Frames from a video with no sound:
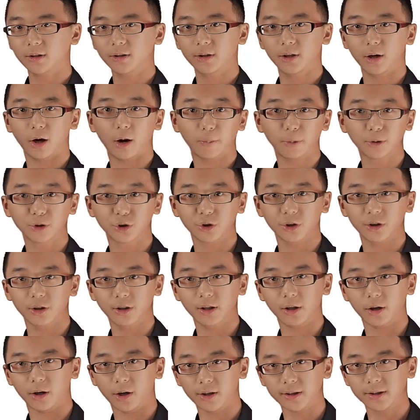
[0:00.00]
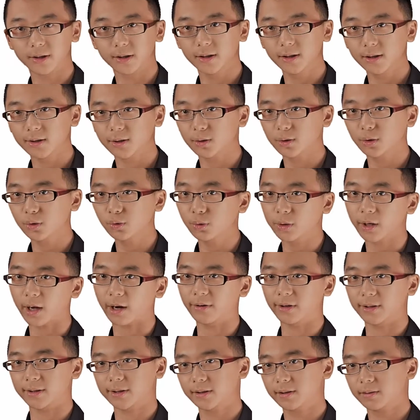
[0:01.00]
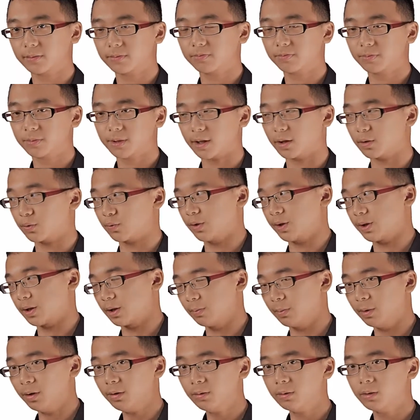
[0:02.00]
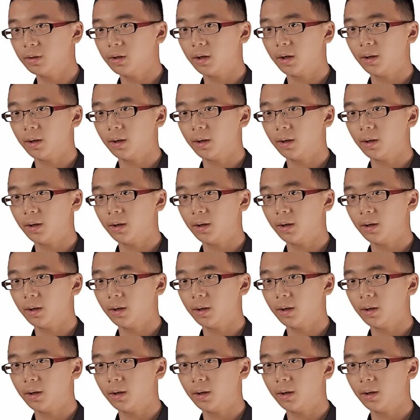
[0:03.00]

the opportunity cost is 2 carats. Sounds reasonable.